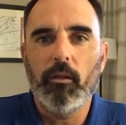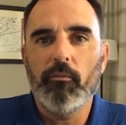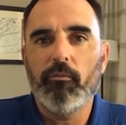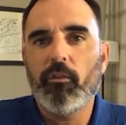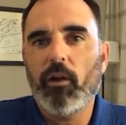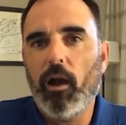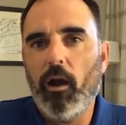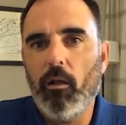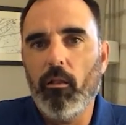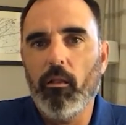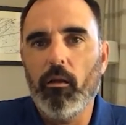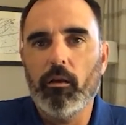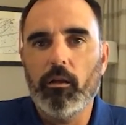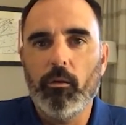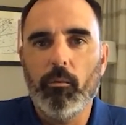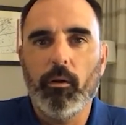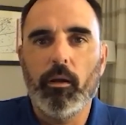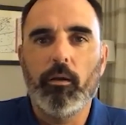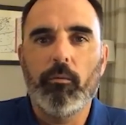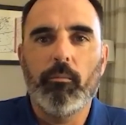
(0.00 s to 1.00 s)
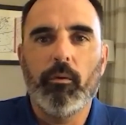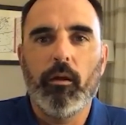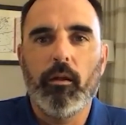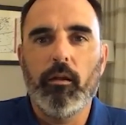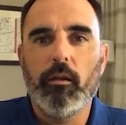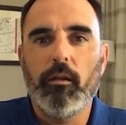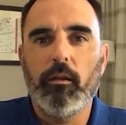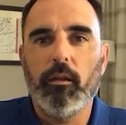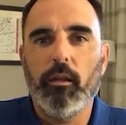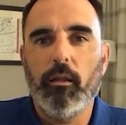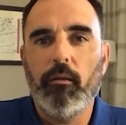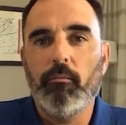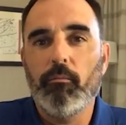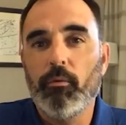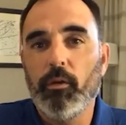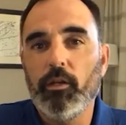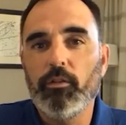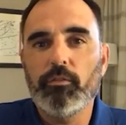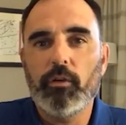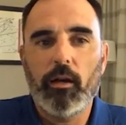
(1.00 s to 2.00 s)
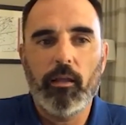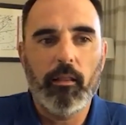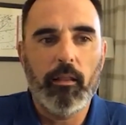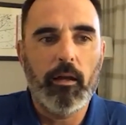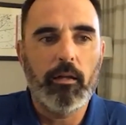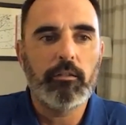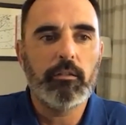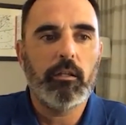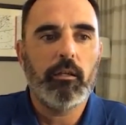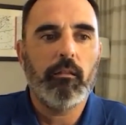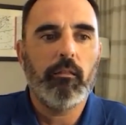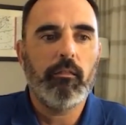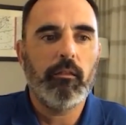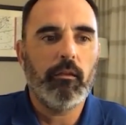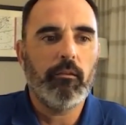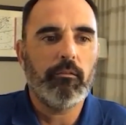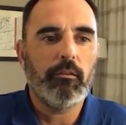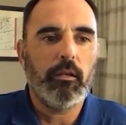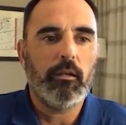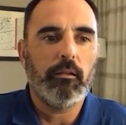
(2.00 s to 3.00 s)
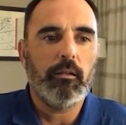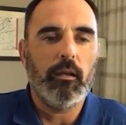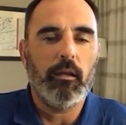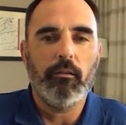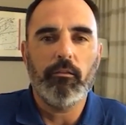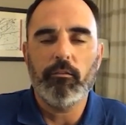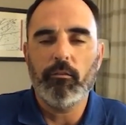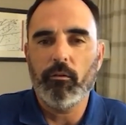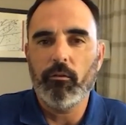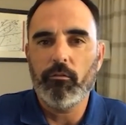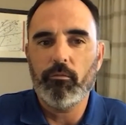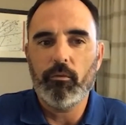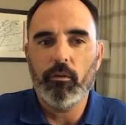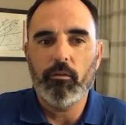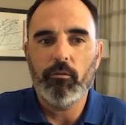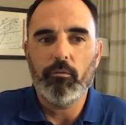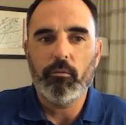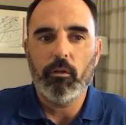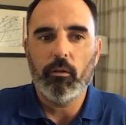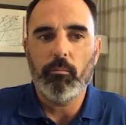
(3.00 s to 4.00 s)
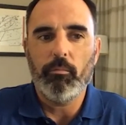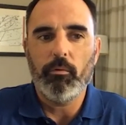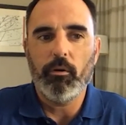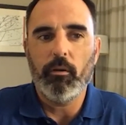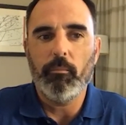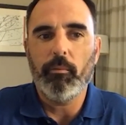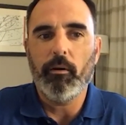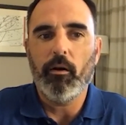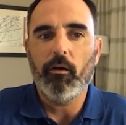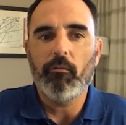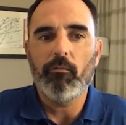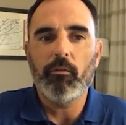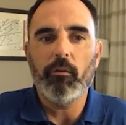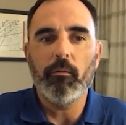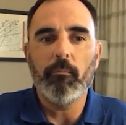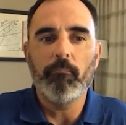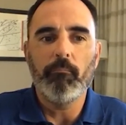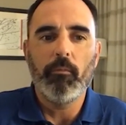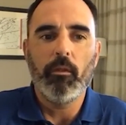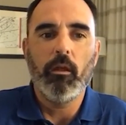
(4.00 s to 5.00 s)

for how long you want to run it, and retry logic and things like that. So it's really pretty powerful.